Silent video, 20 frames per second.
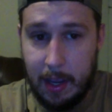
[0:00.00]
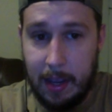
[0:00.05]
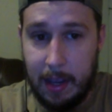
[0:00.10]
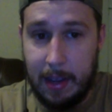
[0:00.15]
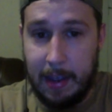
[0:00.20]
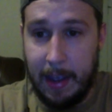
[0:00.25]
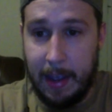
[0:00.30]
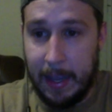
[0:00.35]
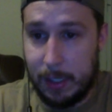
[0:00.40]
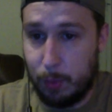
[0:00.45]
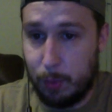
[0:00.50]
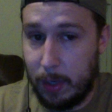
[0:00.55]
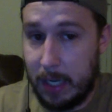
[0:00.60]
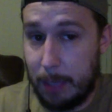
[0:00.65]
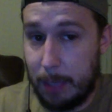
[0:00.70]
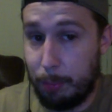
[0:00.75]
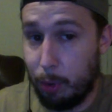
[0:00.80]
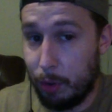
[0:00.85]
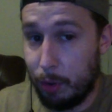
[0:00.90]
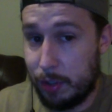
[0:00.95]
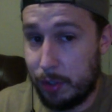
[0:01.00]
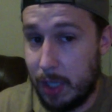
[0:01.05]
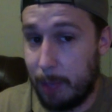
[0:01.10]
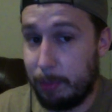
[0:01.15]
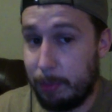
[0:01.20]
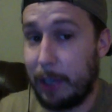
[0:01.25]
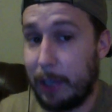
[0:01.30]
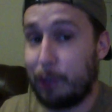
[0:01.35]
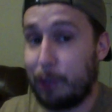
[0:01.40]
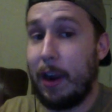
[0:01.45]
as when he pulls up
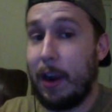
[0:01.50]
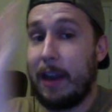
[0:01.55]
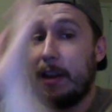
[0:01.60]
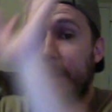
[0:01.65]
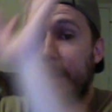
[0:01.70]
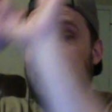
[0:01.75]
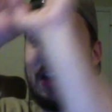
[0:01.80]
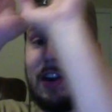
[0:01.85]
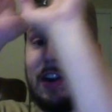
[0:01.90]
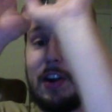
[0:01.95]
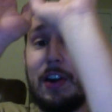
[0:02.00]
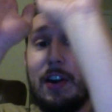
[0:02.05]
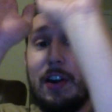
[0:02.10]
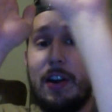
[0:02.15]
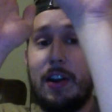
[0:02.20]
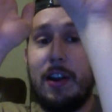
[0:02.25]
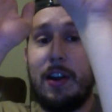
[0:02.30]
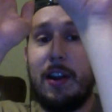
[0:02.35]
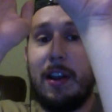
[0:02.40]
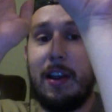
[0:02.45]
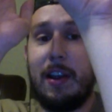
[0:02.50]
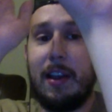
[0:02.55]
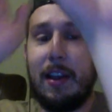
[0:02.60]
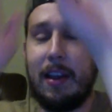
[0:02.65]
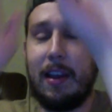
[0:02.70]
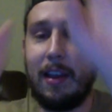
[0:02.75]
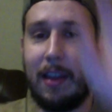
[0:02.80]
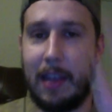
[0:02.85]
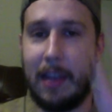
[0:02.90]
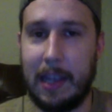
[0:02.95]
like right here.
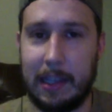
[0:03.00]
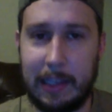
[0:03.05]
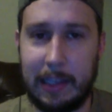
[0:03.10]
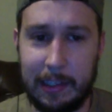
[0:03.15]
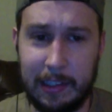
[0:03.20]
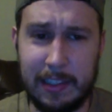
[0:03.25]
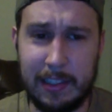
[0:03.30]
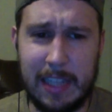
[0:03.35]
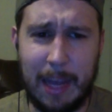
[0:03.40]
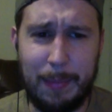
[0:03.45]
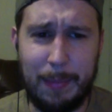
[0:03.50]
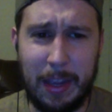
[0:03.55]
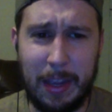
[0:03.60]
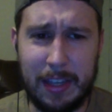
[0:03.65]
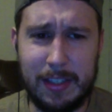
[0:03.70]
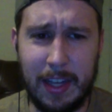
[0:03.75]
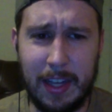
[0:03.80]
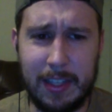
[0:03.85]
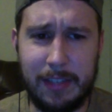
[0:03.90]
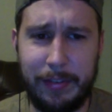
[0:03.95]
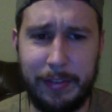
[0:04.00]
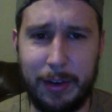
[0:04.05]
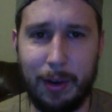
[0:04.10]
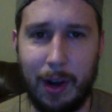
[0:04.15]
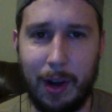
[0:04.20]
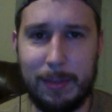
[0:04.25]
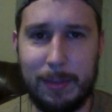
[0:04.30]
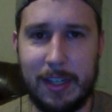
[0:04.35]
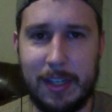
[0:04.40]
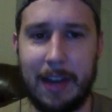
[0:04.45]
Does that make sense if you know what
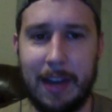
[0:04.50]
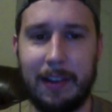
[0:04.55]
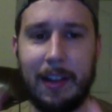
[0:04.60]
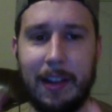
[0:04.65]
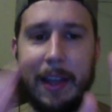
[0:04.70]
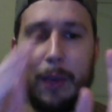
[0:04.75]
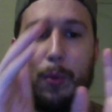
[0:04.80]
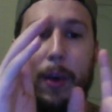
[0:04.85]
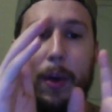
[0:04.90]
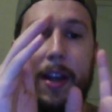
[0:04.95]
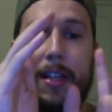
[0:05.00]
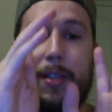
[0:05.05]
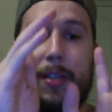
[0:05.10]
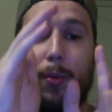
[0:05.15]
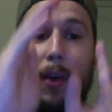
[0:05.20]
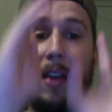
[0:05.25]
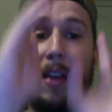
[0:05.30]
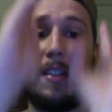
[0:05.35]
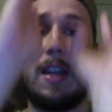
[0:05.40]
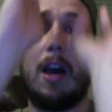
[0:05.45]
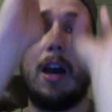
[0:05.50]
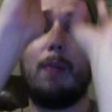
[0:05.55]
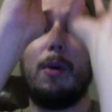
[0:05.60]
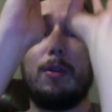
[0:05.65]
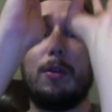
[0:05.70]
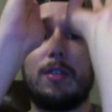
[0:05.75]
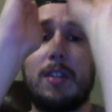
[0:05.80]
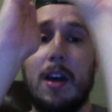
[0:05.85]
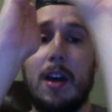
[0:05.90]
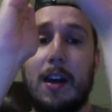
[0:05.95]
I'm saying? Like when his
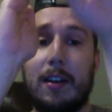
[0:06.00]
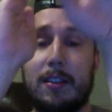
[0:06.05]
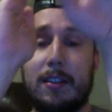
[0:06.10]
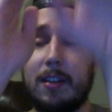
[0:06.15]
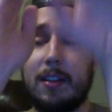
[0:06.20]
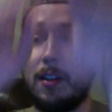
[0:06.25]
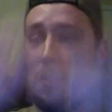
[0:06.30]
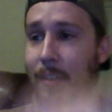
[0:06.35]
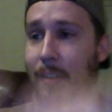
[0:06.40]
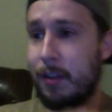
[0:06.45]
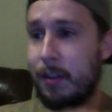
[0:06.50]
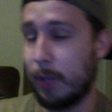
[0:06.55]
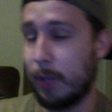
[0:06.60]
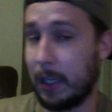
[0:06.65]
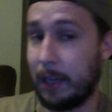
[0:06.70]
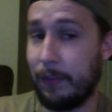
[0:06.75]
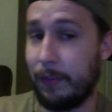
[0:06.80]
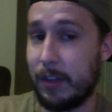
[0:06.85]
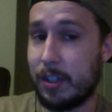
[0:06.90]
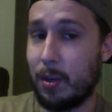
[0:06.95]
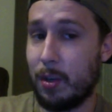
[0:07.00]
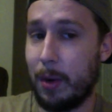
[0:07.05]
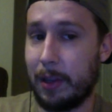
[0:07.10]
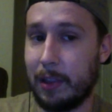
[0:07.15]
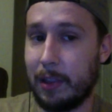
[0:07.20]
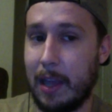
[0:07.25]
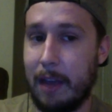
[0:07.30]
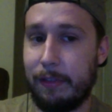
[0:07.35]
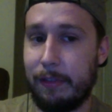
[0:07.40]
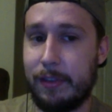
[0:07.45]
elbow's tucked, it's he's going
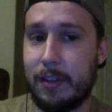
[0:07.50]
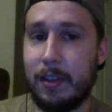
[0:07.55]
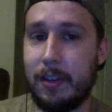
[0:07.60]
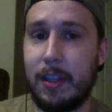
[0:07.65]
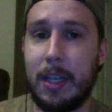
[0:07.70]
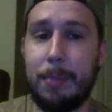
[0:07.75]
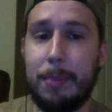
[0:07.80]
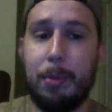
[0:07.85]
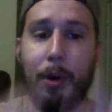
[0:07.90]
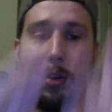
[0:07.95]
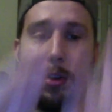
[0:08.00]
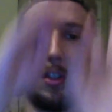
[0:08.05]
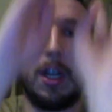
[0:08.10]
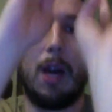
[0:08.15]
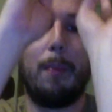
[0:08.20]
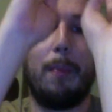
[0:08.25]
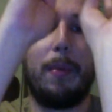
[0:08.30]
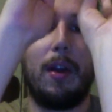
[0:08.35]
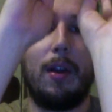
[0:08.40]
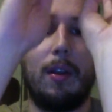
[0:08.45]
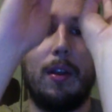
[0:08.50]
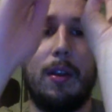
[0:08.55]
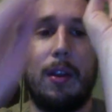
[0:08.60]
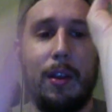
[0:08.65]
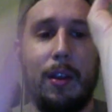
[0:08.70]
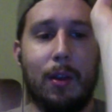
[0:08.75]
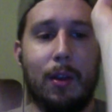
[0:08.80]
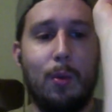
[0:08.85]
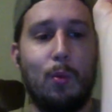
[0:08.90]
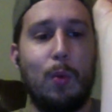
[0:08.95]
left, he pulls up
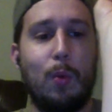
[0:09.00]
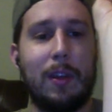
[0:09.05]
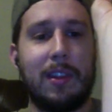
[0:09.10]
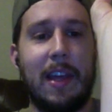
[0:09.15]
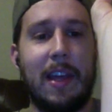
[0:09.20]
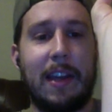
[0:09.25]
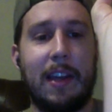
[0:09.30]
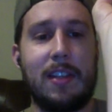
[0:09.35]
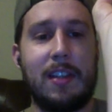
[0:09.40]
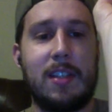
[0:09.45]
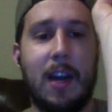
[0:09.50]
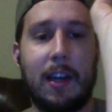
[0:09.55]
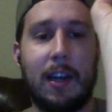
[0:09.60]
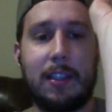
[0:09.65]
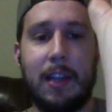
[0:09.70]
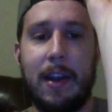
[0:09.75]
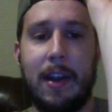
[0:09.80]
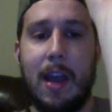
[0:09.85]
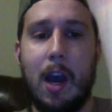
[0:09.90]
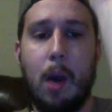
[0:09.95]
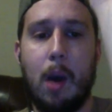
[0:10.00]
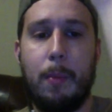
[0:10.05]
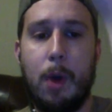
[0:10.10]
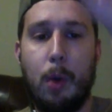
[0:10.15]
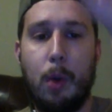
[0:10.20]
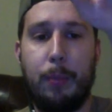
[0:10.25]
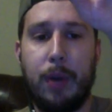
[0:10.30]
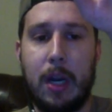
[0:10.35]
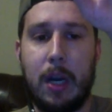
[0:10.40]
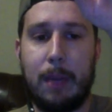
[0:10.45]
with like a tucked in elbow
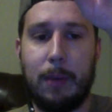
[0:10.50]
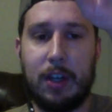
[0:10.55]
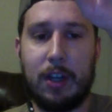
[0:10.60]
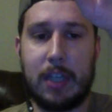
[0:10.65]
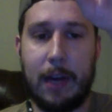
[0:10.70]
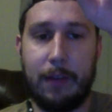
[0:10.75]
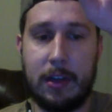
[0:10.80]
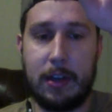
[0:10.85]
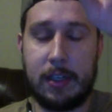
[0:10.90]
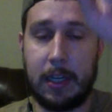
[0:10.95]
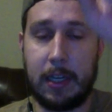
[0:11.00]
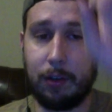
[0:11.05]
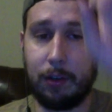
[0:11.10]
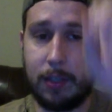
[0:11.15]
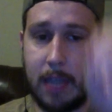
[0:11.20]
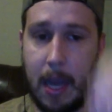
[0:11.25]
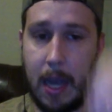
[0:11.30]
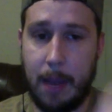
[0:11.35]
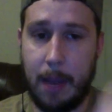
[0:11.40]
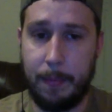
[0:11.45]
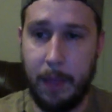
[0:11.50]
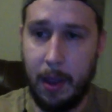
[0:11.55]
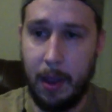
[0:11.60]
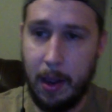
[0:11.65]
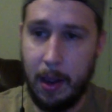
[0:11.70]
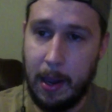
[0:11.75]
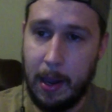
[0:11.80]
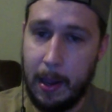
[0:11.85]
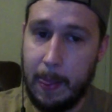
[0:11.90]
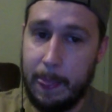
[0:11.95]
pretty much every single time.
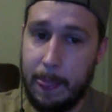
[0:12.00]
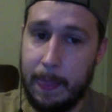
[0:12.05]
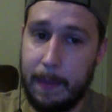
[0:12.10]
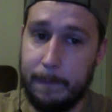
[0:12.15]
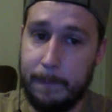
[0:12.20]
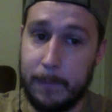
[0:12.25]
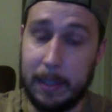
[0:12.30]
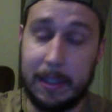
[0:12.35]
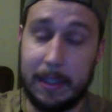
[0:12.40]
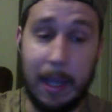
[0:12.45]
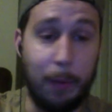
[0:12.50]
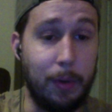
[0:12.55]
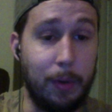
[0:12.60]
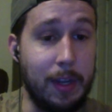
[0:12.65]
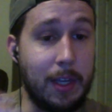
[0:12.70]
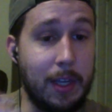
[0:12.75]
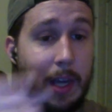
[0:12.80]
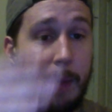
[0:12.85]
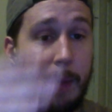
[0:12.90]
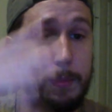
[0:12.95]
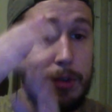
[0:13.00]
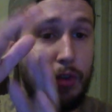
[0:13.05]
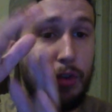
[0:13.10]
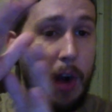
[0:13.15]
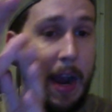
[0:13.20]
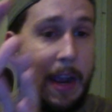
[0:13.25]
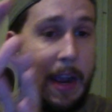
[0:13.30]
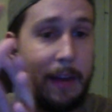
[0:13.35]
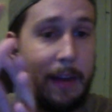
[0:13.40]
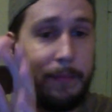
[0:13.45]
But then when he comes
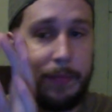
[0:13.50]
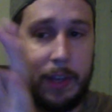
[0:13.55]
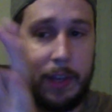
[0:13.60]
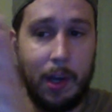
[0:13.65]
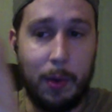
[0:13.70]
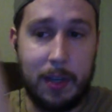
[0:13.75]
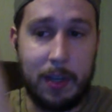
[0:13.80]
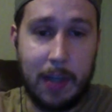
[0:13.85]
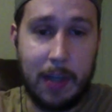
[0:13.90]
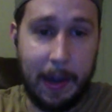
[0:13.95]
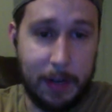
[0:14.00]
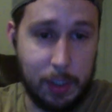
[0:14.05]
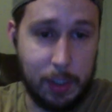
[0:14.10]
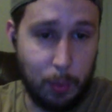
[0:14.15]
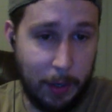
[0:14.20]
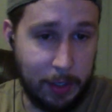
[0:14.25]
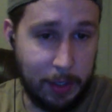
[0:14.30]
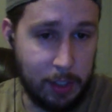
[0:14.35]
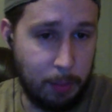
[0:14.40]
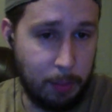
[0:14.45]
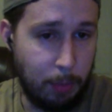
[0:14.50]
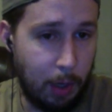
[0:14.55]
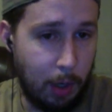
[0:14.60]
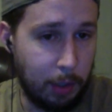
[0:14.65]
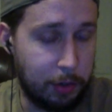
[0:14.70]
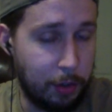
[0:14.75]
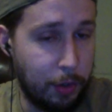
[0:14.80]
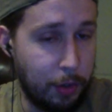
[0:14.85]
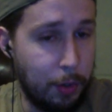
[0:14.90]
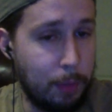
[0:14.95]
right, he kind of swings the ball
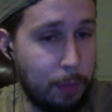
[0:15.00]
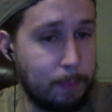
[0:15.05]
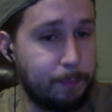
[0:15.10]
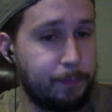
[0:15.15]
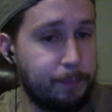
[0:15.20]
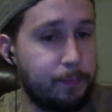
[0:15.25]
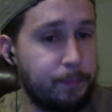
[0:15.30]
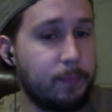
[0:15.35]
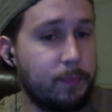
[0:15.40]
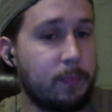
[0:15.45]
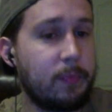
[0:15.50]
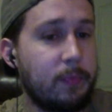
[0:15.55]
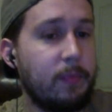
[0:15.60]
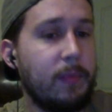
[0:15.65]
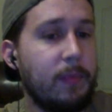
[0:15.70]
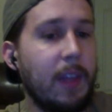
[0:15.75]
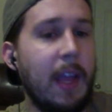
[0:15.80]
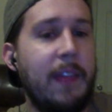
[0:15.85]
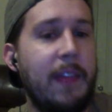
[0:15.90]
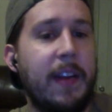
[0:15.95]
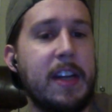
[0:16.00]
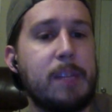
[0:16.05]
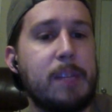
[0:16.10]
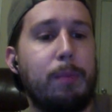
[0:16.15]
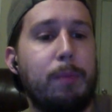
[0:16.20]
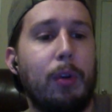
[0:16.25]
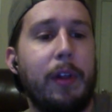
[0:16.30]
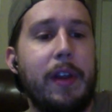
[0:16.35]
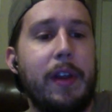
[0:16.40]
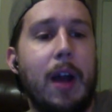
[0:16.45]
through, and then he's
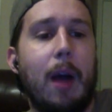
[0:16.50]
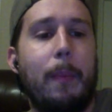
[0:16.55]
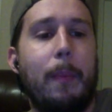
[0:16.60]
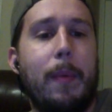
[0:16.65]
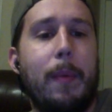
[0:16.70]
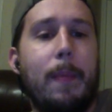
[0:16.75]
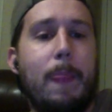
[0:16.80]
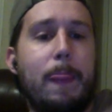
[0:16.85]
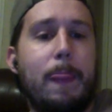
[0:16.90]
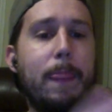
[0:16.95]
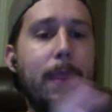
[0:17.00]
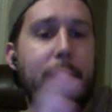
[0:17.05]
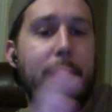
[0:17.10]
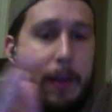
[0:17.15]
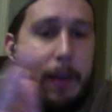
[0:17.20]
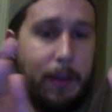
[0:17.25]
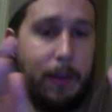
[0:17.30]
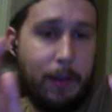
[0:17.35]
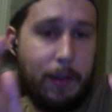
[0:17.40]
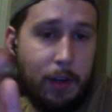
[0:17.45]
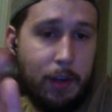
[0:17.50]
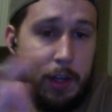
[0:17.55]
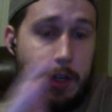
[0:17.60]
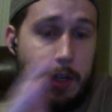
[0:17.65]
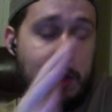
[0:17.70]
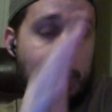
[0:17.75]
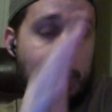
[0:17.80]
pulling up. So